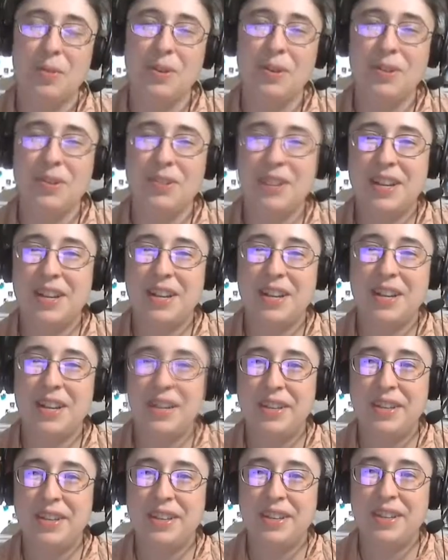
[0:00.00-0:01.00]
have the
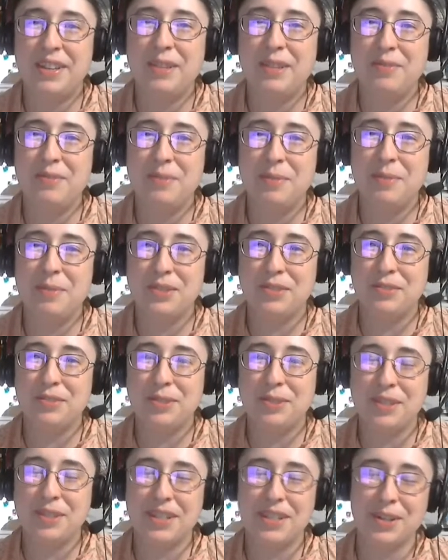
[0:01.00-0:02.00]
infamous
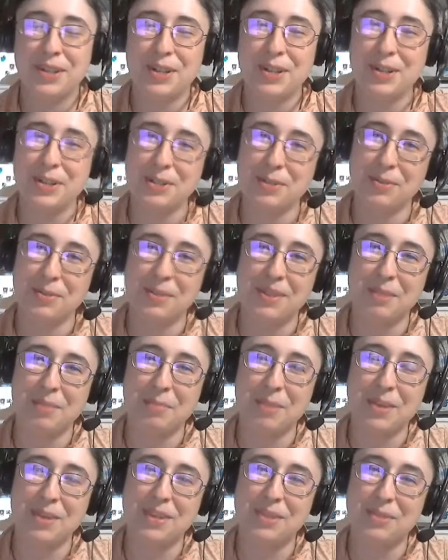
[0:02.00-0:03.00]
four-letter curse word that
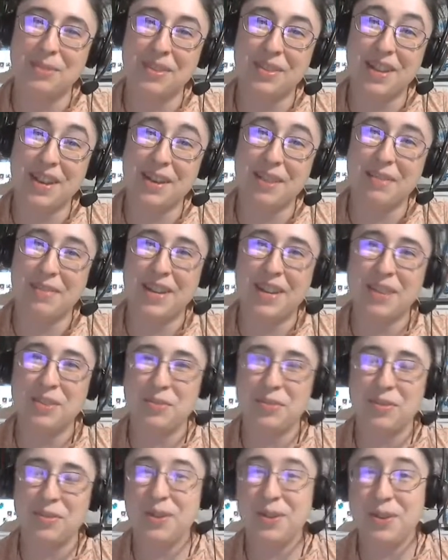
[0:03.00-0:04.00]
begins with F and ends with
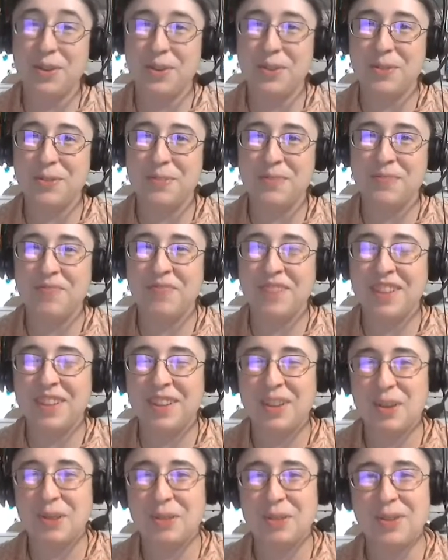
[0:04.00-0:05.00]
U go
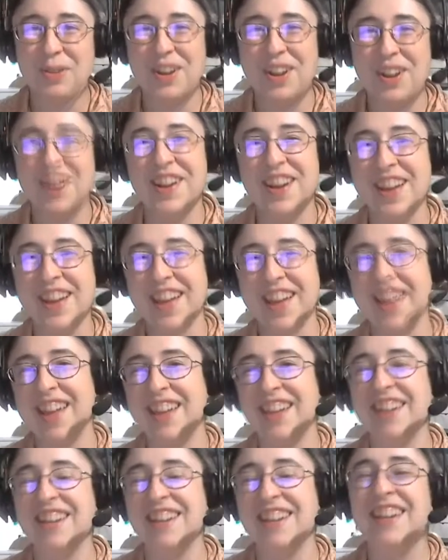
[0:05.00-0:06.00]
through your head
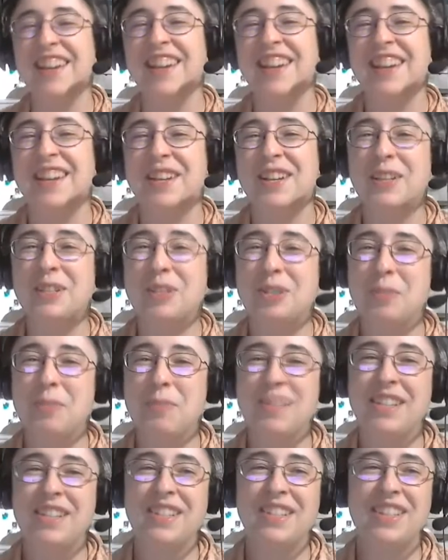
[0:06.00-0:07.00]
as you
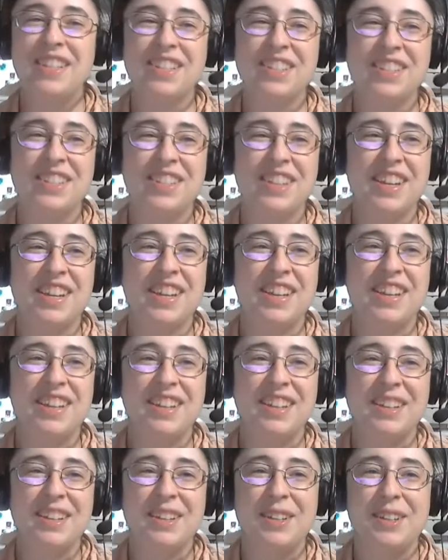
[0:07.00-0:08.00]
basically just say,
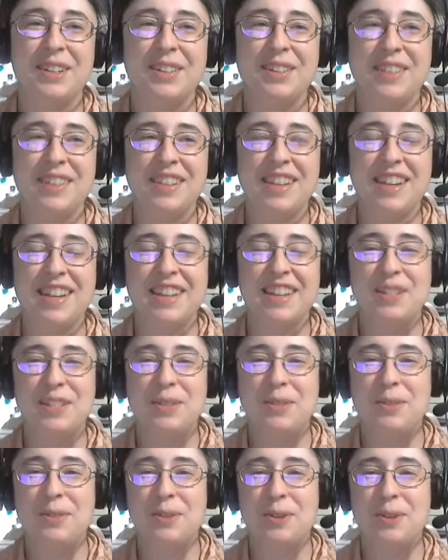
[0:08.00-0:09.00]
what the heck do you
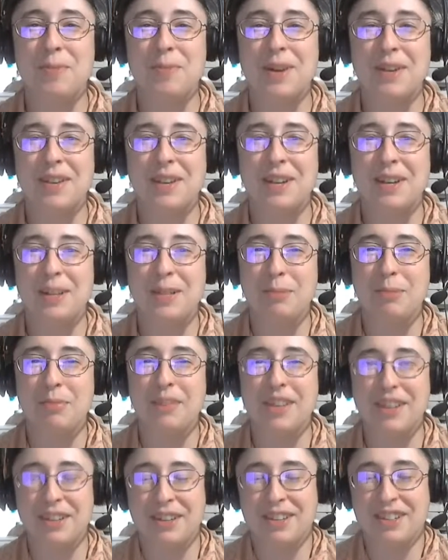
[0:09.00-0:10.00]
know about cosplay,
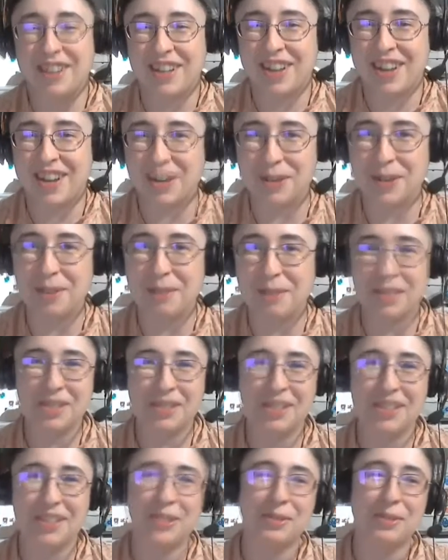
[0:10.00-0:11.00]
Kotaku? I'm still going to
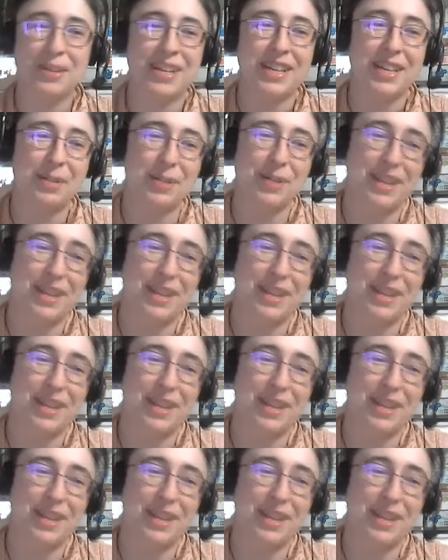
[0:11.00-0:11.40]
do it anyway.